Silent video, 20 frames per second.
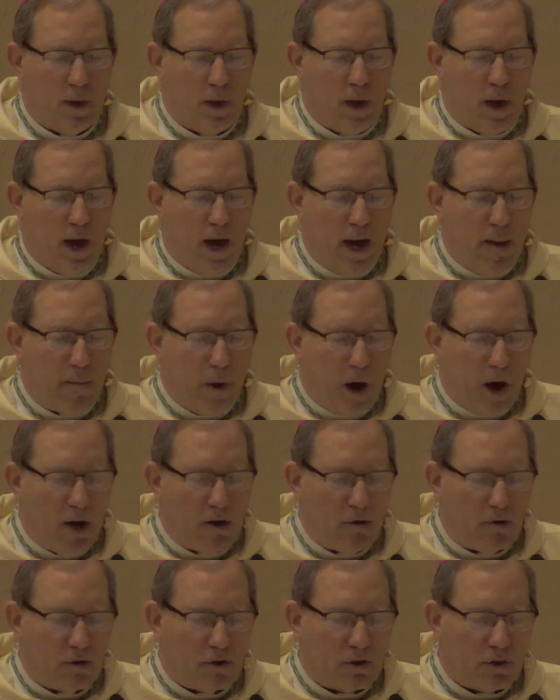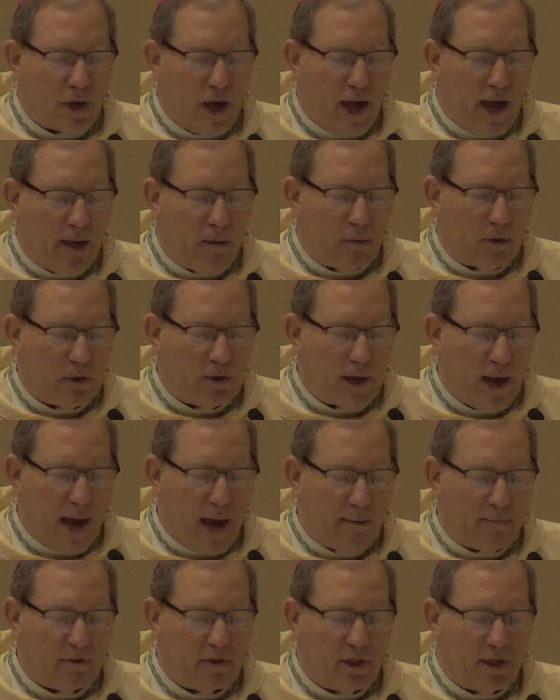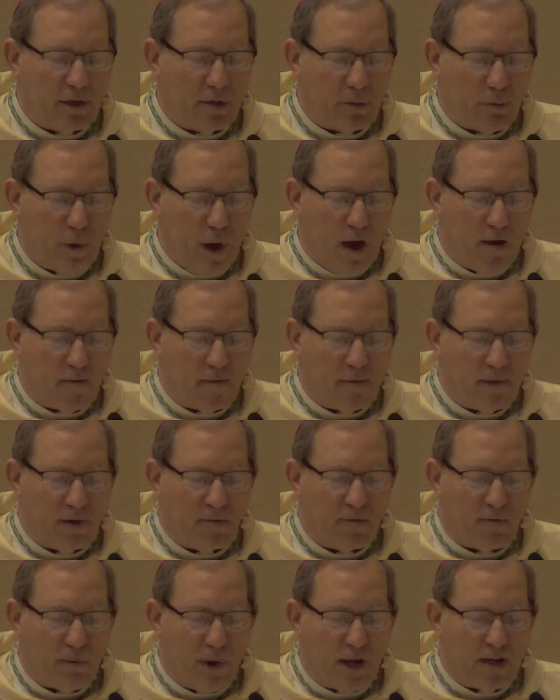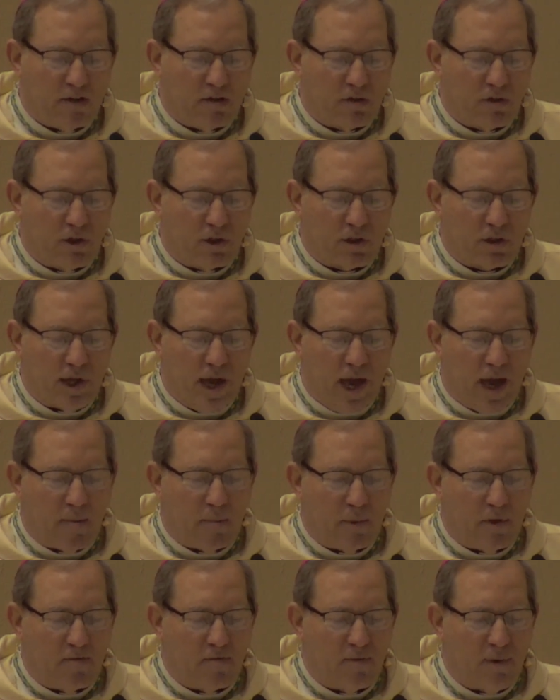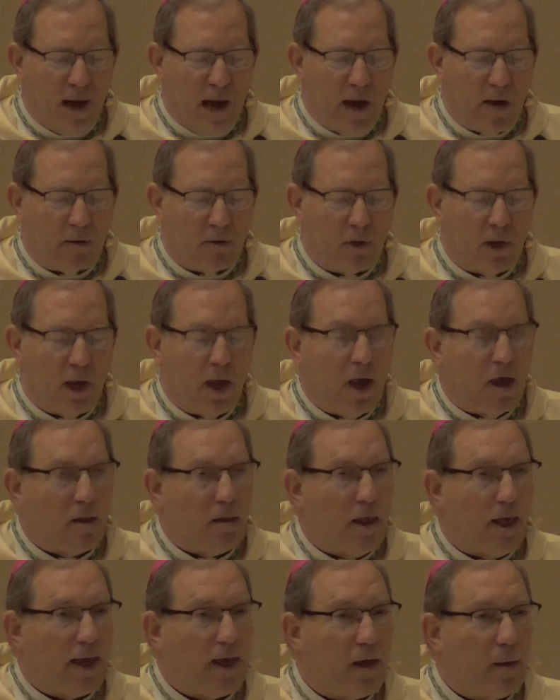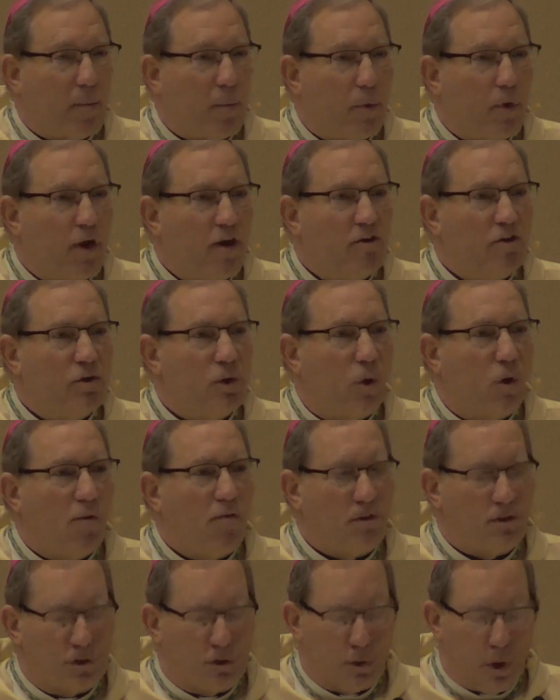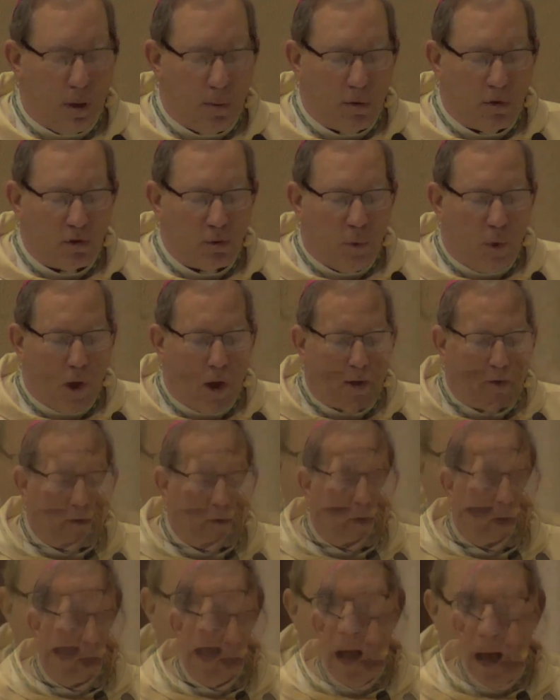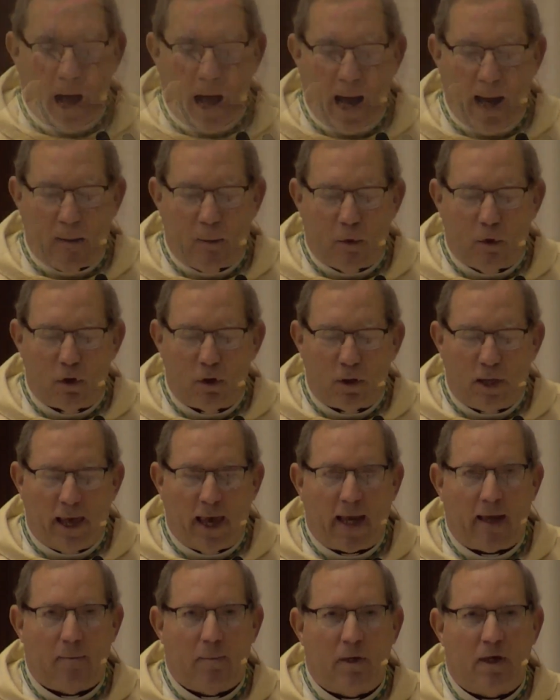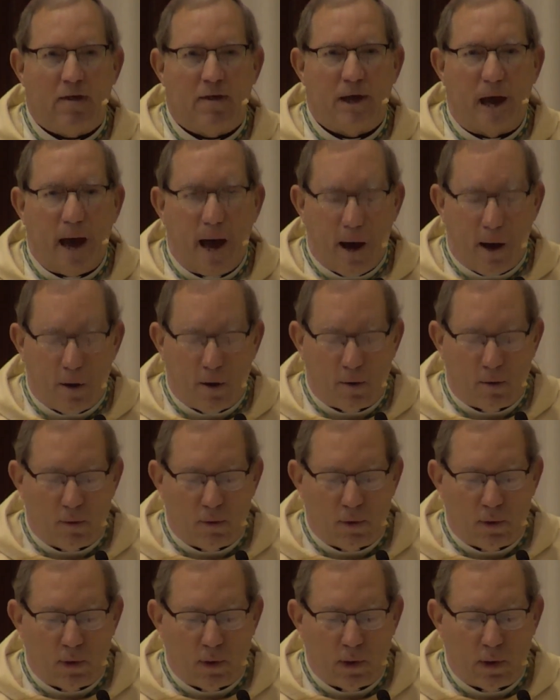I am on your side when times get rough and friends just can't be found. Like a bridge over troubled water, I will lay me down.